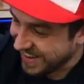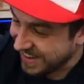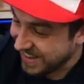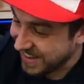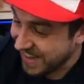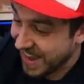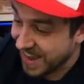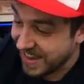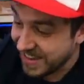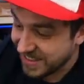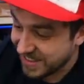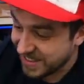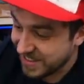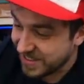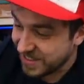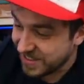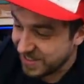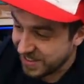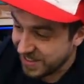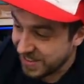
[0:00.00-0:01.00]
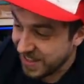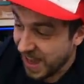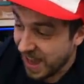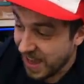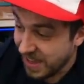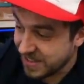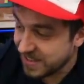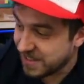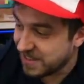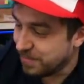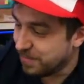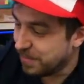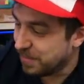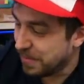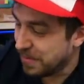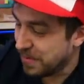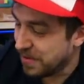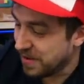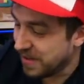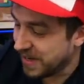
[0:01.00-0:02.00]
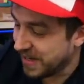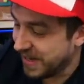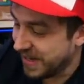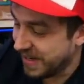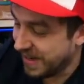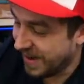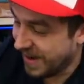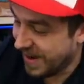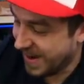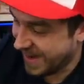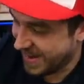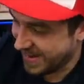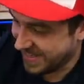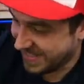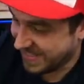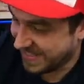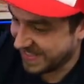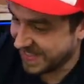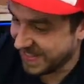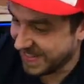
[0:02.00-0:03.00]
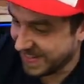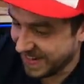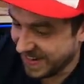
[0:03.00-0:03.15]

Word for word: That is, that is pretty nice.